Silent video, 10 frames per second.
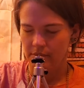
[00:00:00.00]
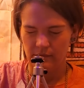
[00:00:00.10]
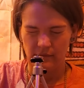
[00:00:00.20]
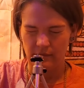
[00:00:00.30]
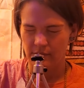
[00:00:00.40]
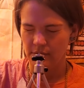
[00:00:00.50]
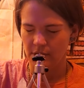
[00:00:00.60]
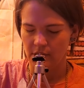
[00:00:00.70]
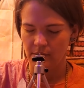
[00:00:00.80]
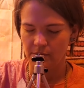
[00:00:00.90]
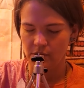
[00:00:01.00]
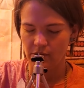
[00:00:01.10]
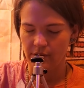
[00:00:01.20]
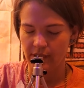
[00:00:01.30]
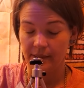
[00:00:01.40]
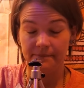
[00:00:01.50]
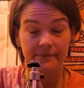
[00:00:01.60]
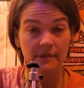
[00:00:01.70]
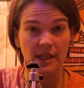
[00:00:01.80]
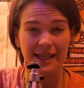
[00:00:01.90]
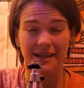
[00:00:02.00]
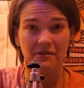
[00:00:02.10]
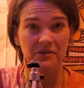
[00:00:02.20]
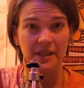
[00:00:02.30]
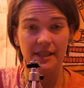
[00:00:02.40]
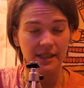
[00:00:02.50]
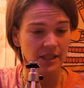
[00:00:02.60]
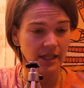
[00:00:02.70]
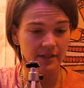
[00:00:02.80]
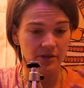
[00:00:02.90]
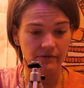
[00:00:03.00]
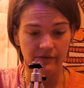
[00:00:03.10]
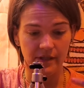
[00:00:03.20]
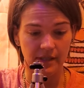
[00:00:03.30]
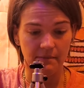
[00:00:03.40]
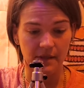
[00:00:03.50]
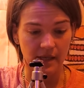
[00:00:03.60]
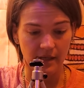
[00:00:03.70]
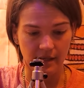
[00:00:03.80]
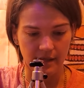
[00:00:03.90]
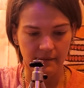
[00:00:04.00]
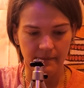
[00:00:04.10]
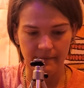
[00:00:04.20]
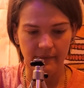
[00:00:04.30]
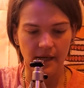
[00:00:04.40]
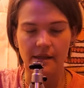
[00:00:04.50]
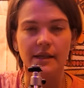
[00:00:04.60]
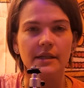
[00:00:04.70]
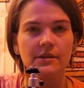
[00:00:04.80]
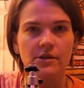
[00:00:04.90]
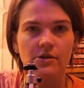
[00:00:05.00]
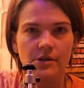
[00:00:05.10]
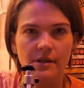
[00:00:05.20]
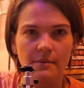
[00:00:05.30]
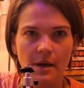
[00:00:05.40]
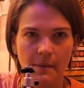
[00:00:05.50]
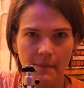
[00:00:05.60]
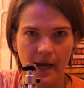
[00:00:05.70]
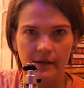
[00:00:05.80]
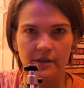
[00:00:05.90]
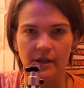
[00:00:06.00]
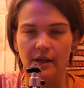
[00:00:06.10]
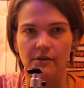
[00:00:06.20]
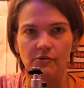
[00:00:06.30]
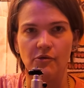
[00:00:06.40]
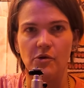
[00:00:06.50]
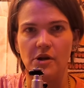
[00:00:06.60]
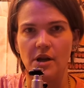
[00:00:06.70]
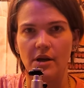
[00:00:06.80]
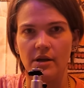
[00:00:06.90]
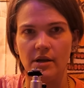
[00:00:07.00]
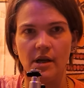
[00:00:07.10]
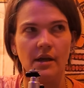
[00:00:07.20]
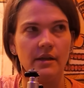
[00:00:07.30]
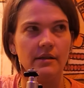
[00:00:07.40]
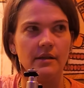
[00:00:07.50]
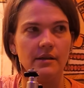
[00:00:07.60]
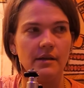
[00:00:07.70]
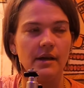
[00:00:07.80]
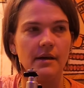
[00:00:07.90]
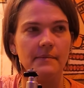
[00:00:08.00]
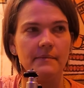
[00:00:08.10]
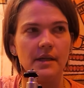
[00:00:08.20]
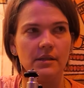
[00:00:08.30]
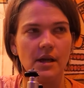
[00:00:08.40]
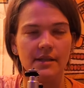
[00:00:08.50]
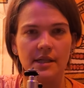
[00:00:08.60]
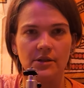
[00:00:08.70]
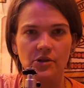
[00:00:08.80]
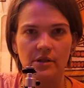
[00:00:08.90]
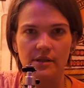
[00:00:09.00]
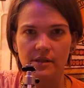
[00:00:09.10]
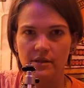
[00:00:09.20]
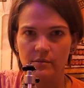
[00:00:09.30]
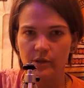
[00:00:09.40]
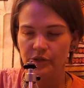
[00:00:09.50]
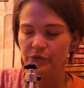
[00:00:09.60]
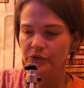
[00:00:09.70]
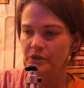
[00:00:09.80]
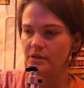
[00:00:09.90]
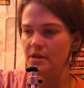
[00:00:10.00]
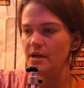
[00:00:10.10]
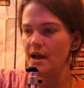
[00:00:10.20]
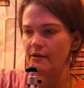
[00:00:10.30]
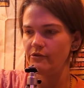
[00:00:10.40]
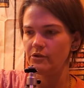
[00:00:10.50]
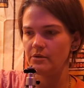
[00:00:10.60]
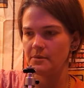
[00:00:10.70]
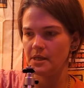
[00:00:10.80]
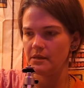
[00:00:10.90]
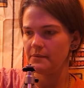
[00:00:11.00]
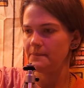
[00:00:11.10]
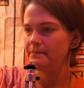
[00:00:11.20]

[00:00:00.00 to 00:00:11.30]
Mm, I'm sorry. I have like a touch of something. Um, I think it's just coming back to California and, the, um, and Los Angeles and the pollution after a month.